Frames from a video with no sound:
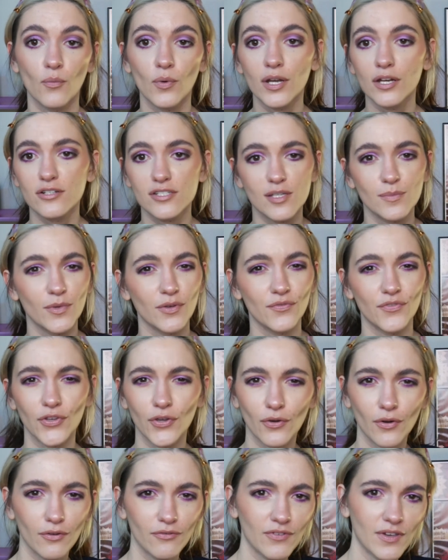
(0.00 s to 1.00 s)
What are some of
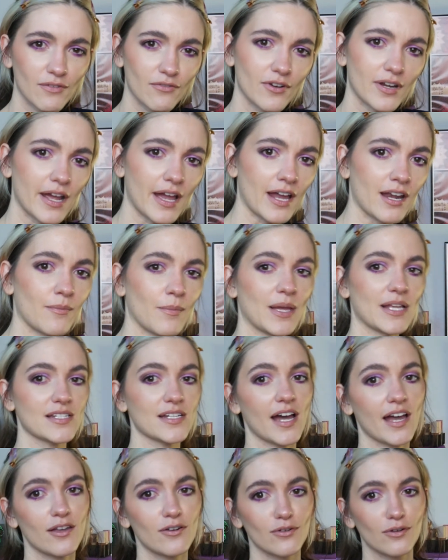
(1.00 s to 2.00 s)
your favorite anime
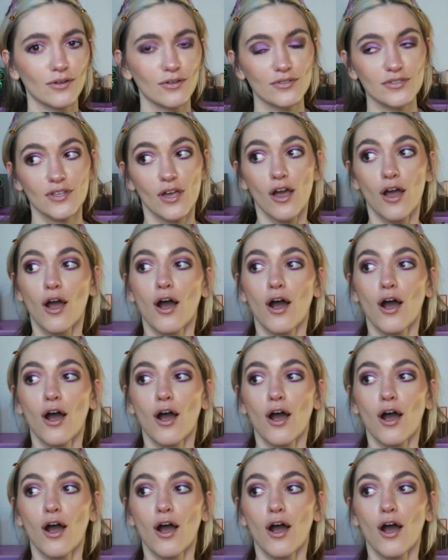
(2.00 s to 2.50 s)
titles?